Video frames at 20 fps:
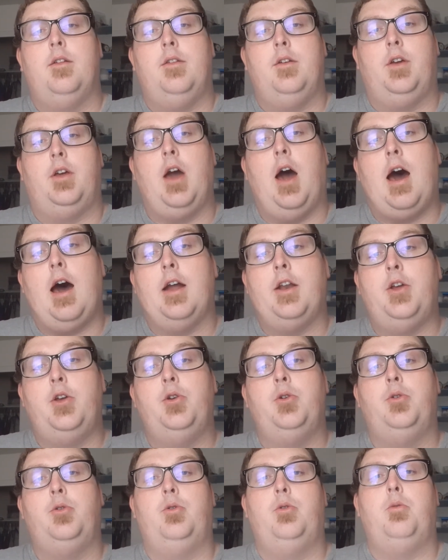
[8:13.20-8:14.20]
God
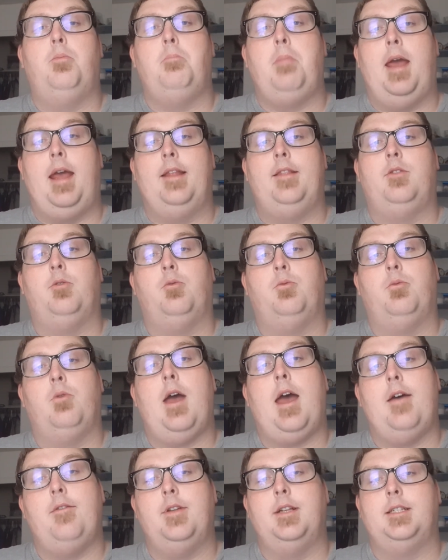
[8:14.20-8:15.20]
who made the
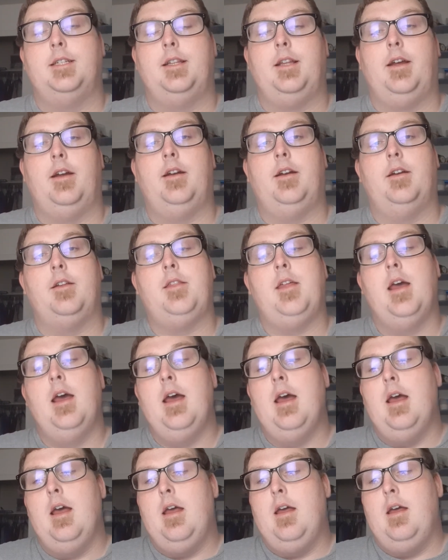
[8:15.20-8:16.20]
heavens and the earth.
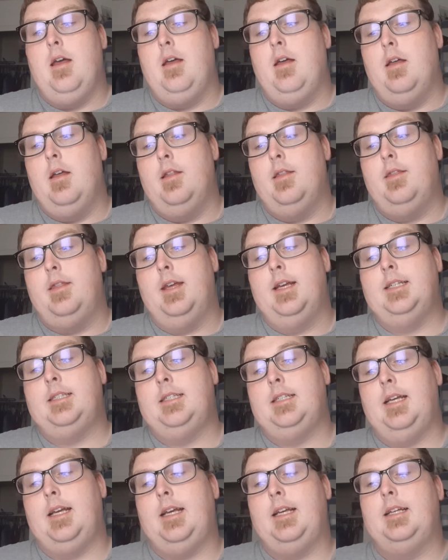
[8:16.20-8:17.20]
This
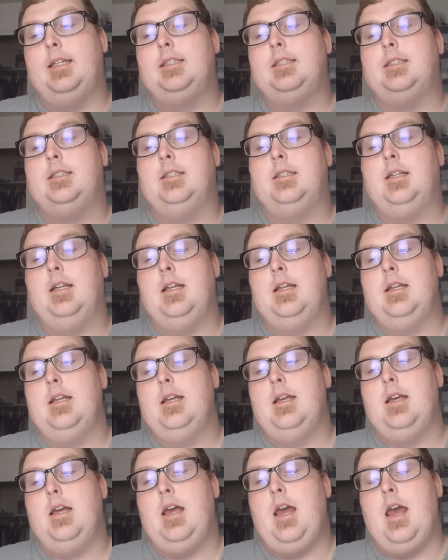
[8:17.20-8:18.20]
is
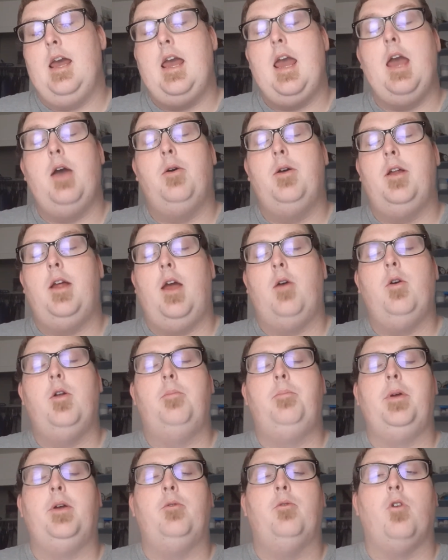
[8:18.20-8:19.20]
it would it
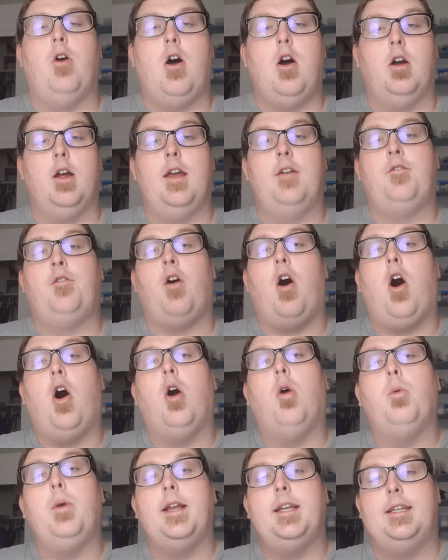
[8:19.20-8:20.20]
would be wrong if
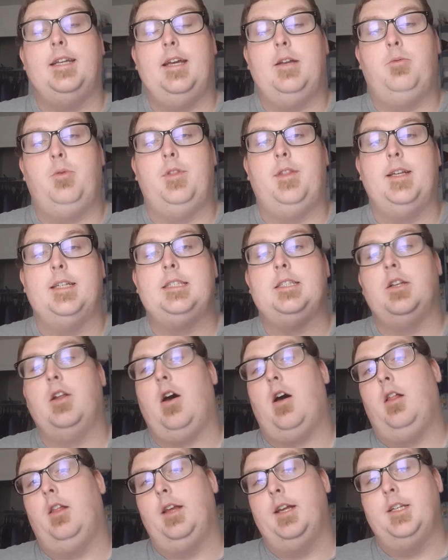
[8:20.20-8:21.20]
all we did with this
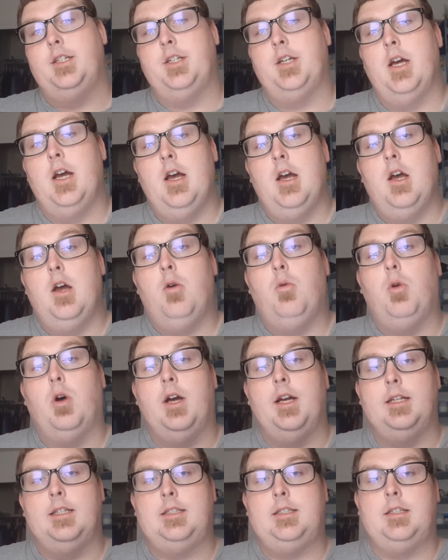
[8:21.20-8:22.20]
knowledge
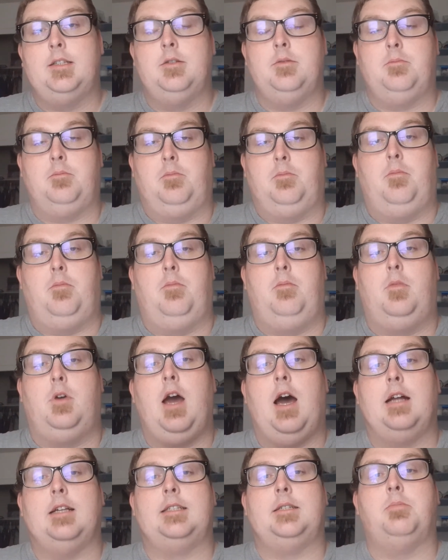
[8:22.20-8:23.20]
was
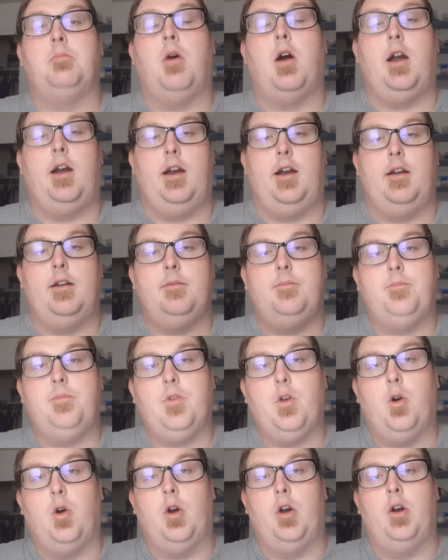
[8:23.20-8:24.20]
got smarter
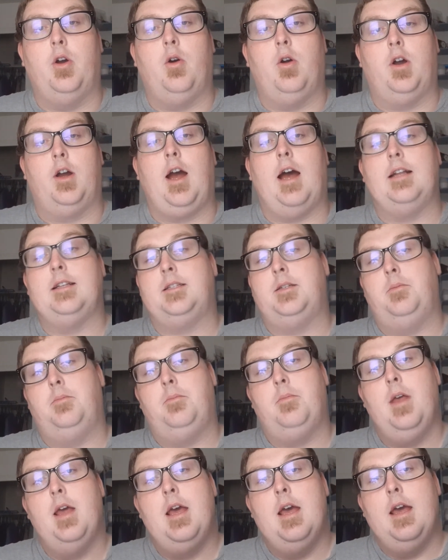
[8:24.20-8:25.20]
or or got to
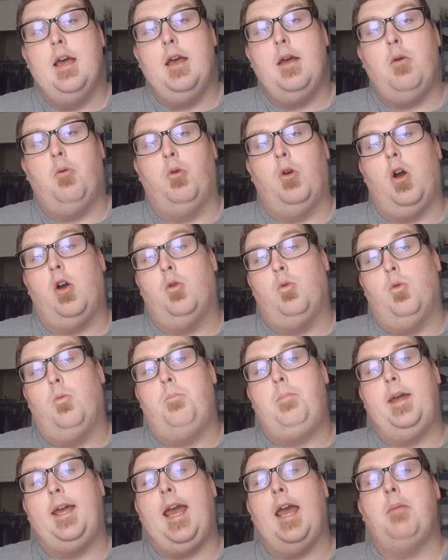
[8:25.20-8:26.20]
or
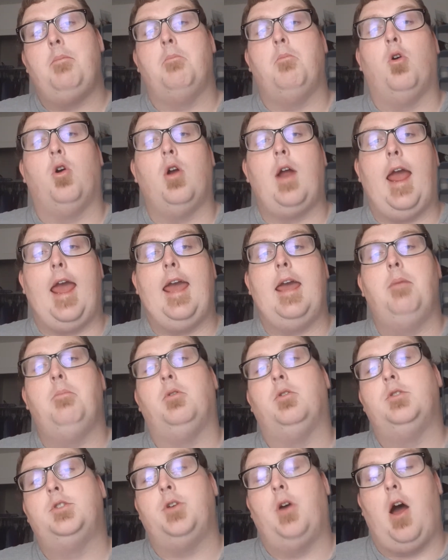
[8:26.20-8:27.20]
became more
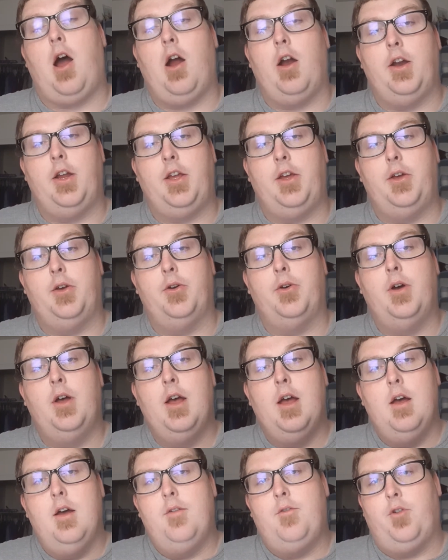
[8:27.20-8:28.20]
able to argue
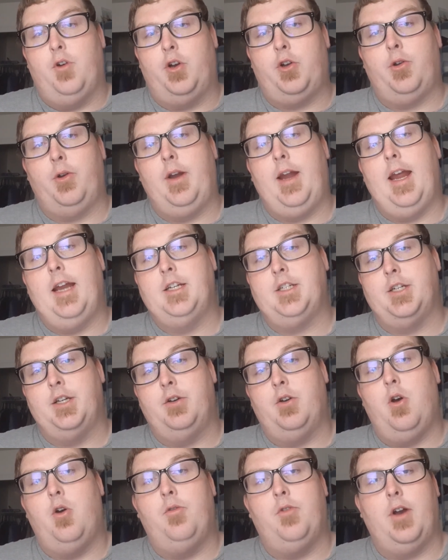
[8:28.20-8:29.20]
for creation
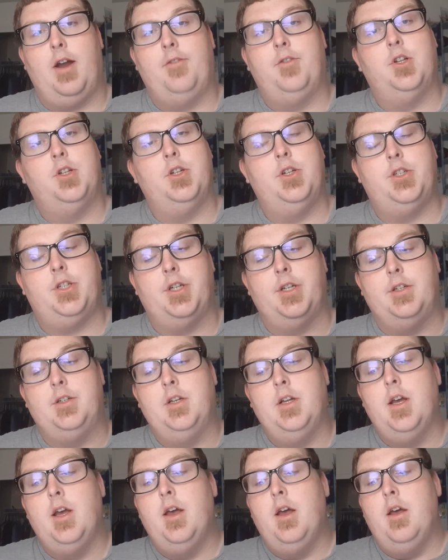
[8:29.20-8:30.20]
over evolution.
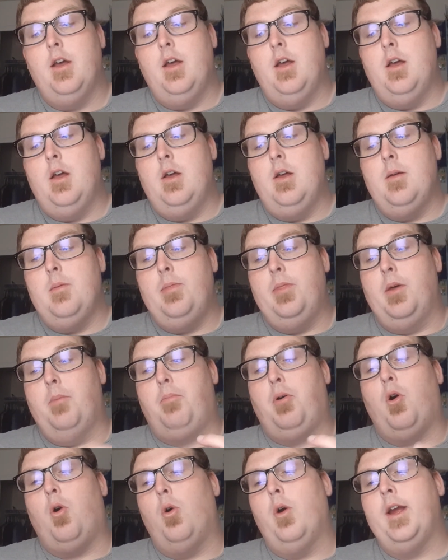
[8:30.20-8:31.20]
The
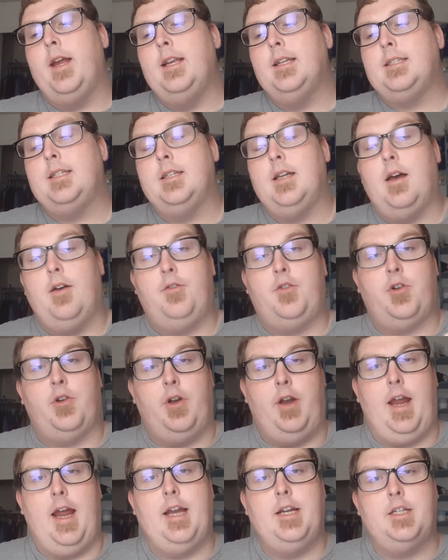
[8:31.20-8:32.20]
point of
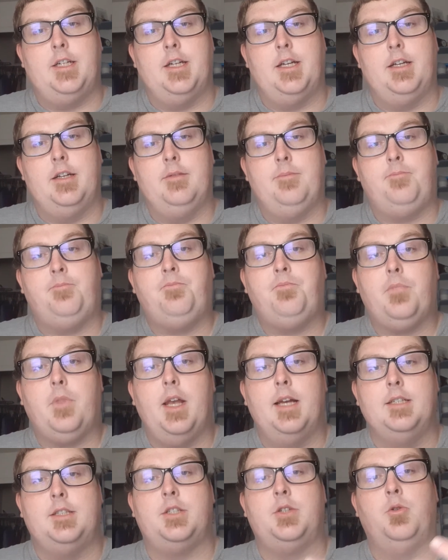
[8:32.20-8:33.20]
creation
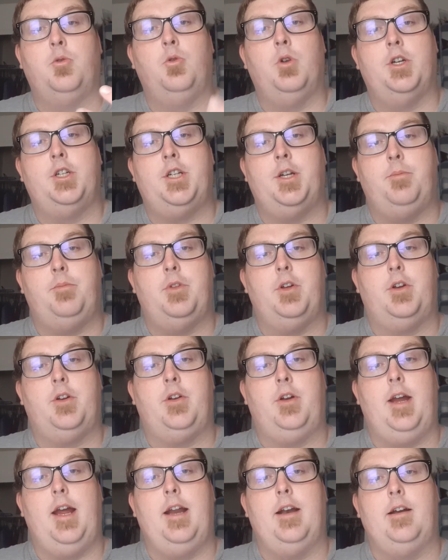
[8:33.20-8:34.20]
is to worship the
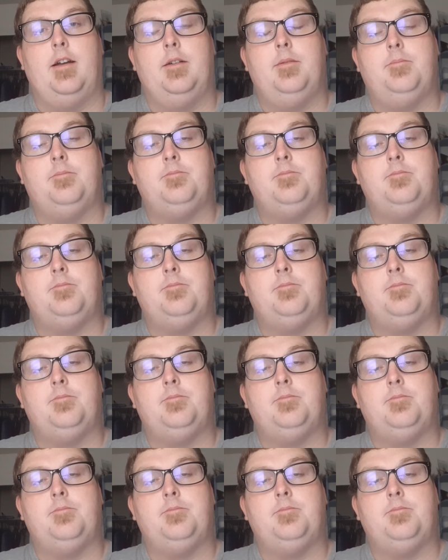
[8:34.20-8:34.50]
creator